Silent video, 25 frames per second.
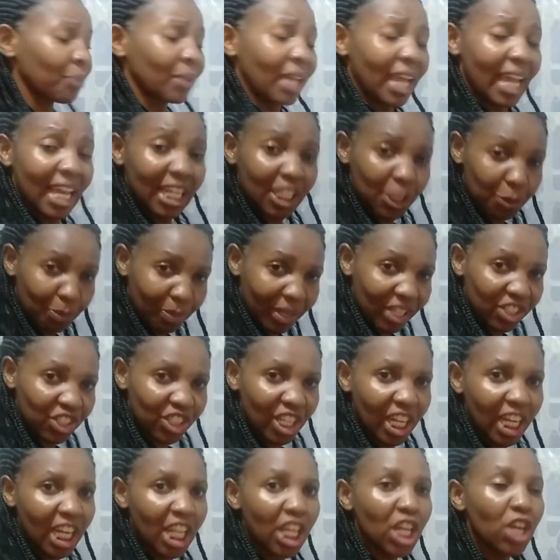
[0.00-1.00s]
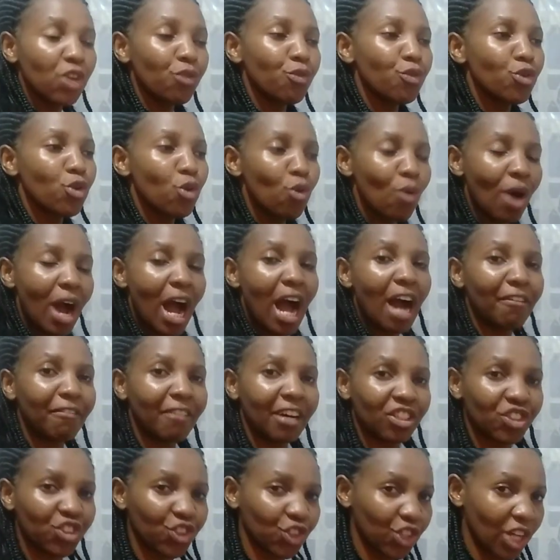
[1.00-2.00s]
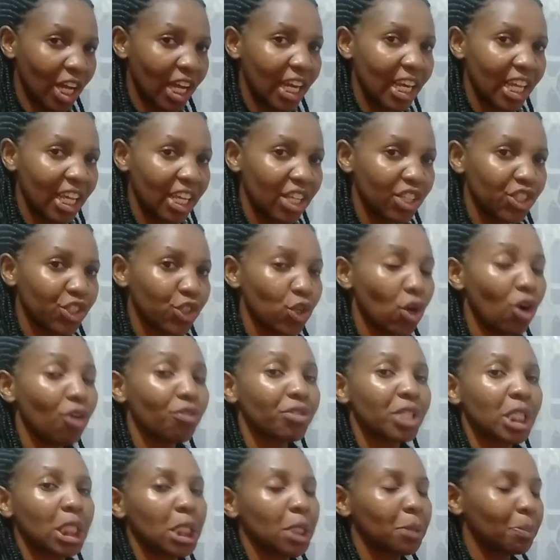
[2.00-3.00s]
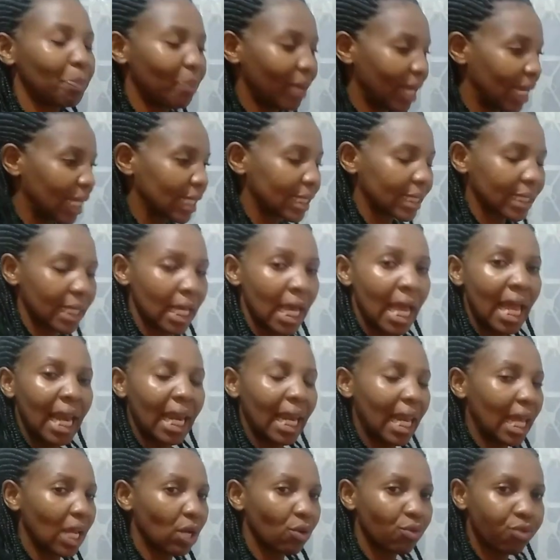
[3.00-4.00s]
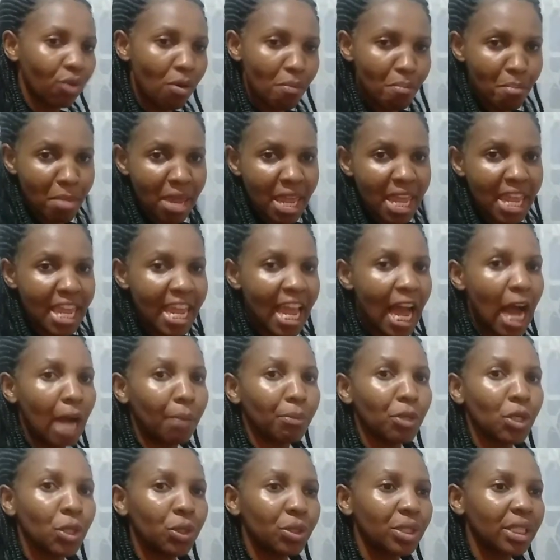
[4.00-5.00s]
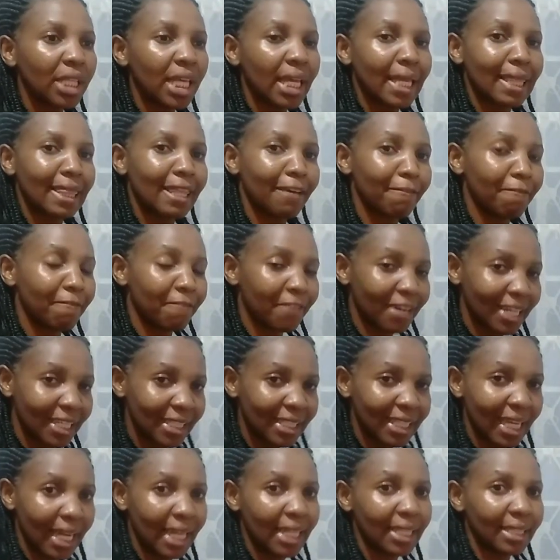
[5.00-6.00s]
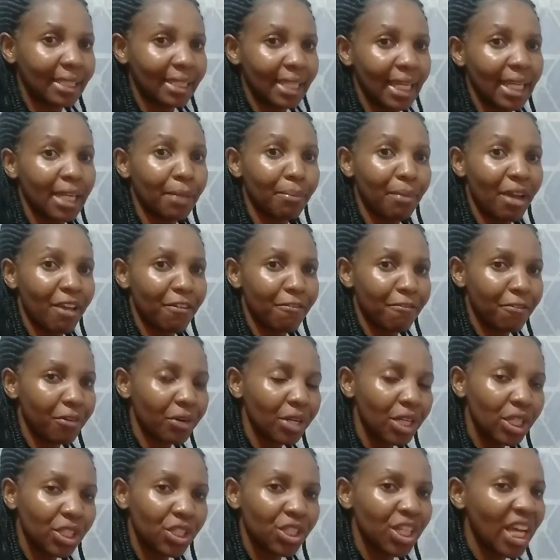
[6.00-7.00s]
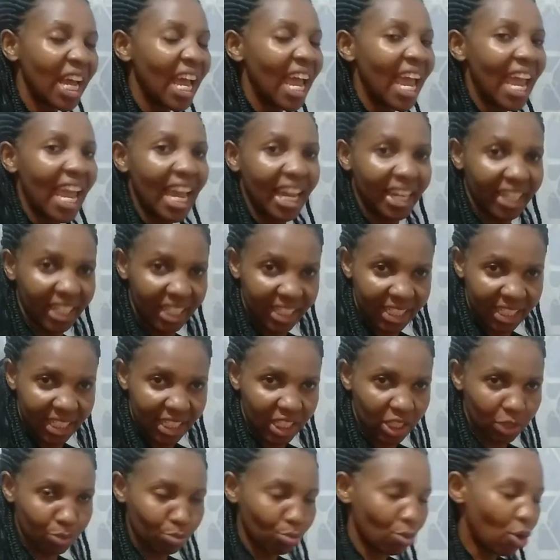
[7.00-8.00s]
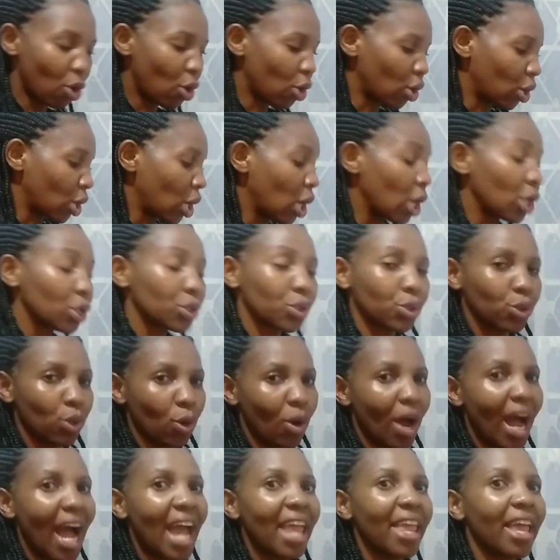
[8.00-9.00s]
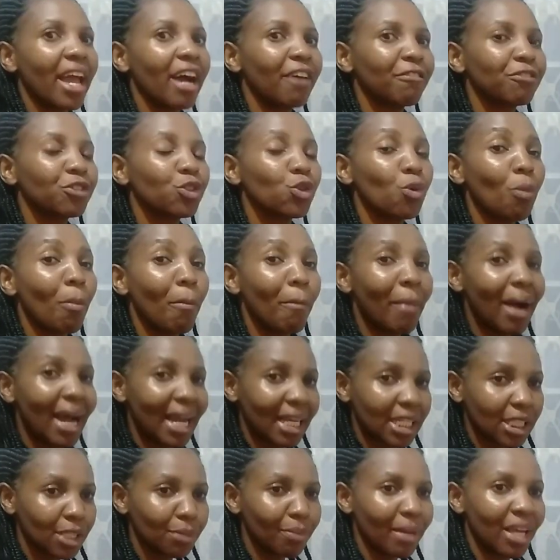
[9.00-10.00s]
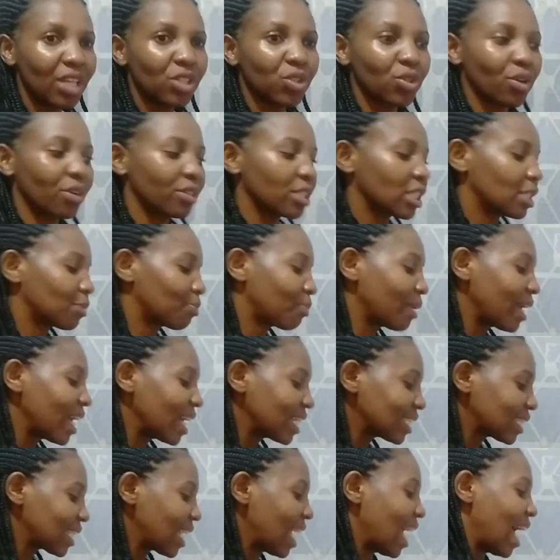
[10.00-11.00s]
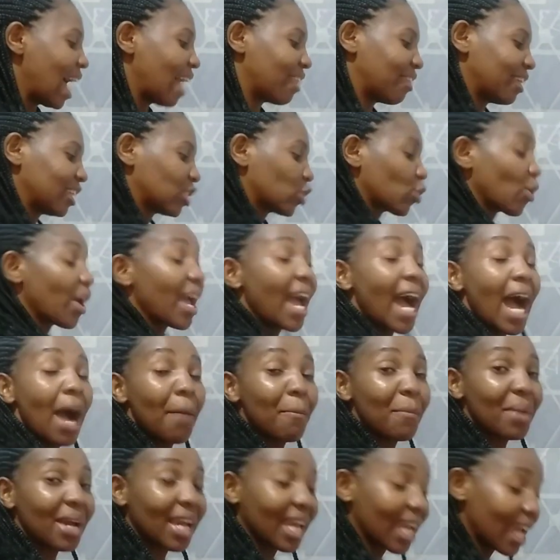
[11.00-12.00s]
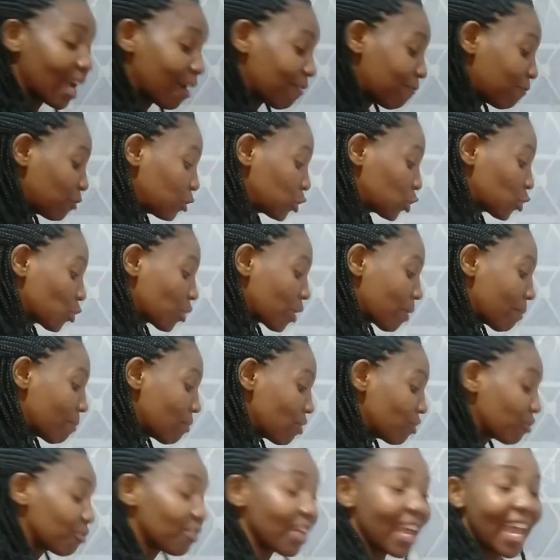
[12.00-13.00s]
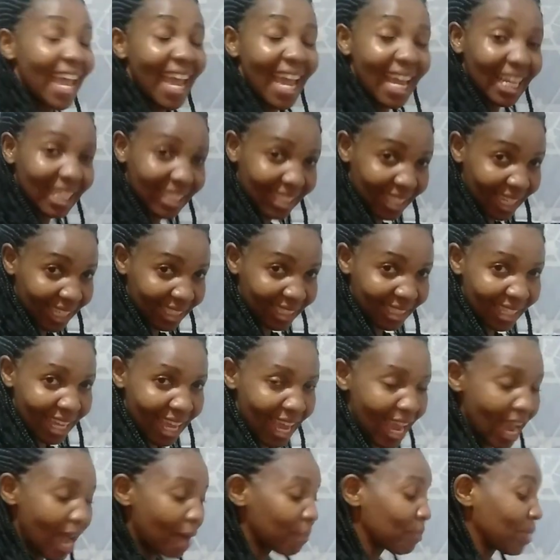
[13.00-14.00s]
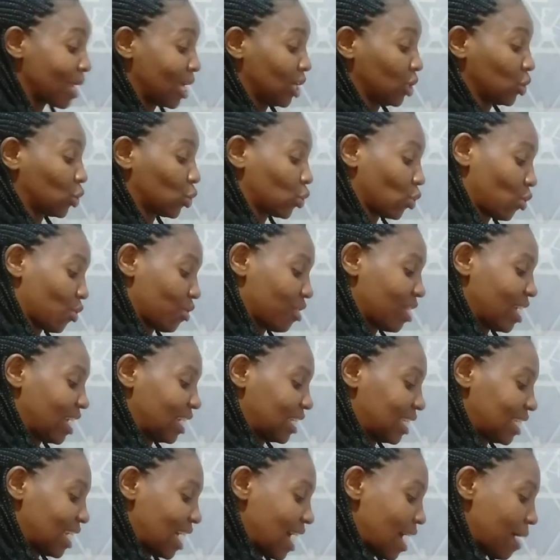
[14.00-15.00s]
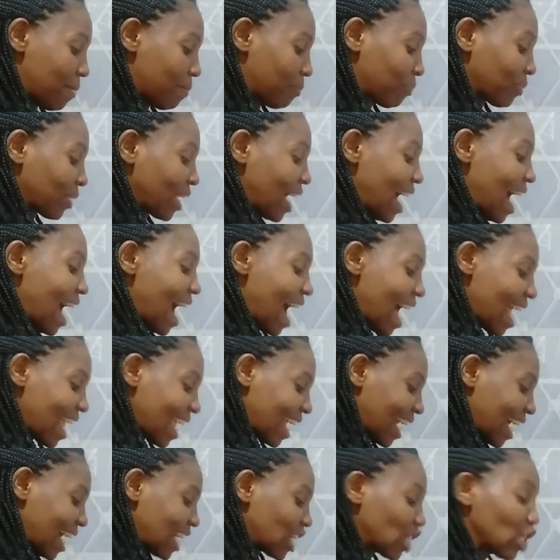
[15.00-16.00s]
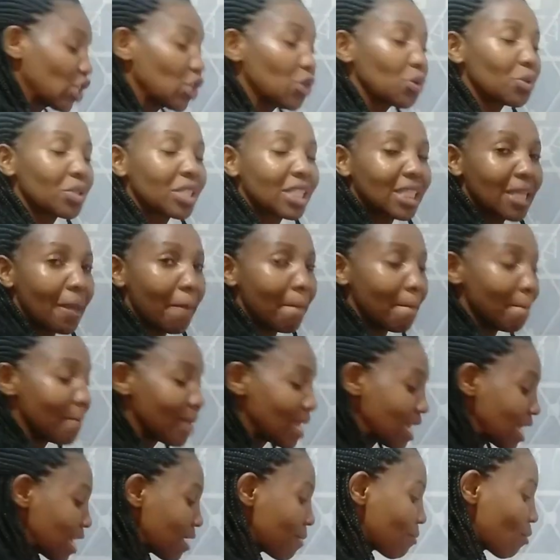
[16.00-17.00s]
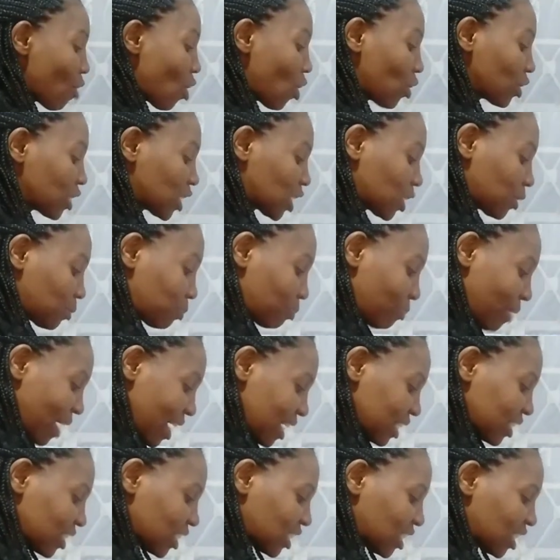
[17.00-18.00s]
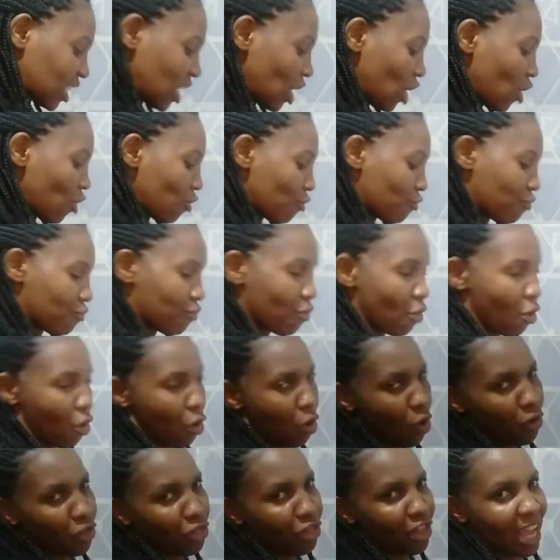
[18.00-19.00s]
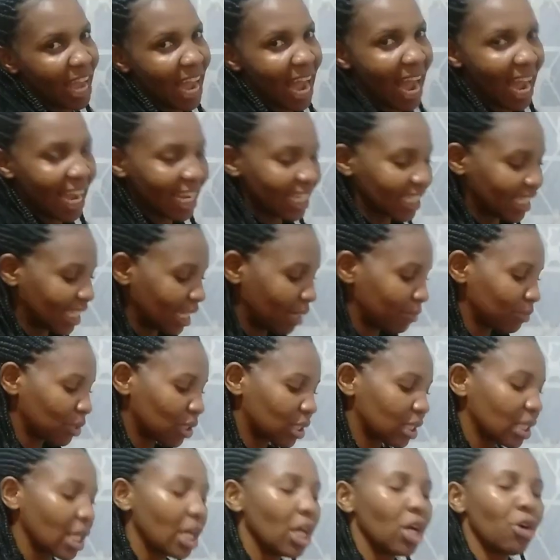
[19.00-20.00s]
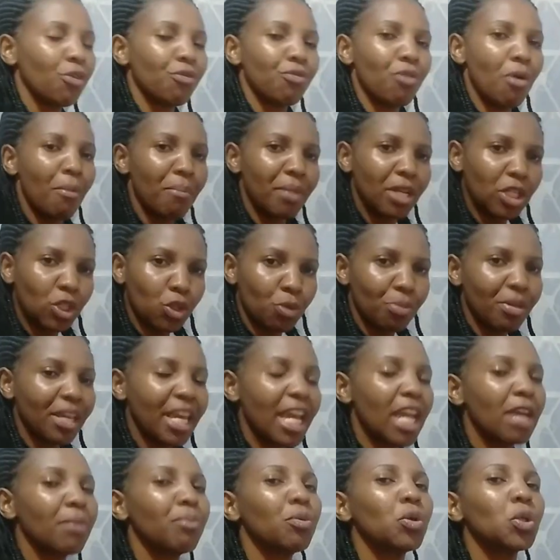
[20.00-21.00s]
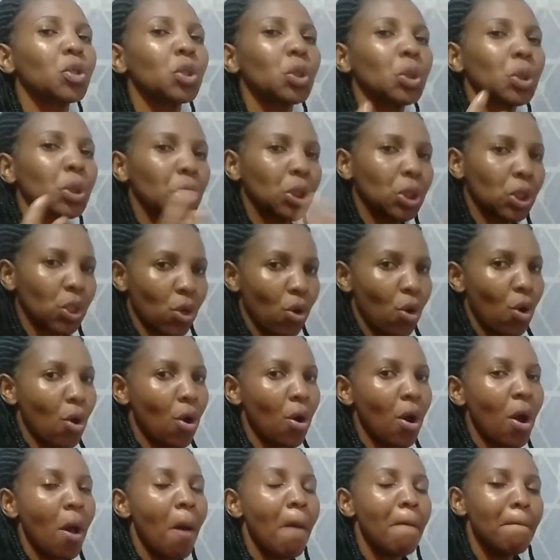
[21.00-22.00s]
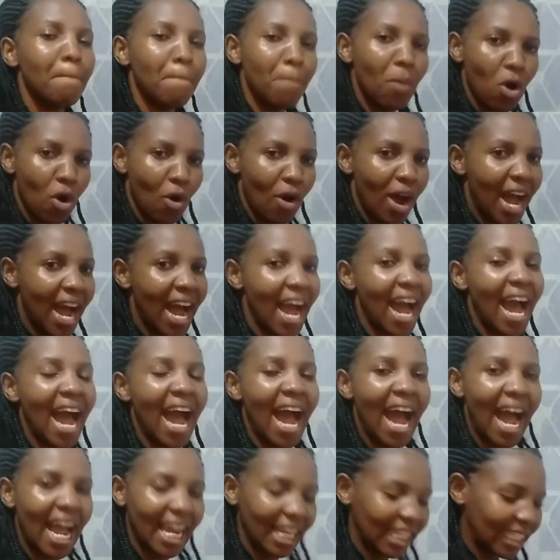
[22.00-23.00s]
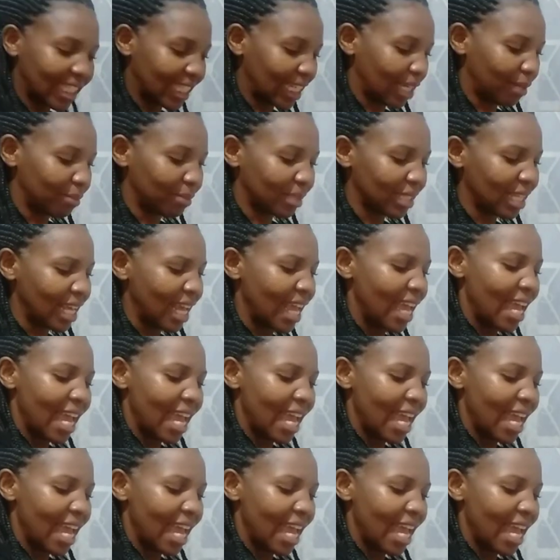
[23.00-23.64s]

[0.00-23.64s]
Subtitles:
Especially if you have a challenge of space. Like for me, I'm using the freezer inside my fridge and it is small, so I have to maximize on space, and that's why I'm careful to remove the excess air so that I can use the minimal space for the items for me to be able to store more items.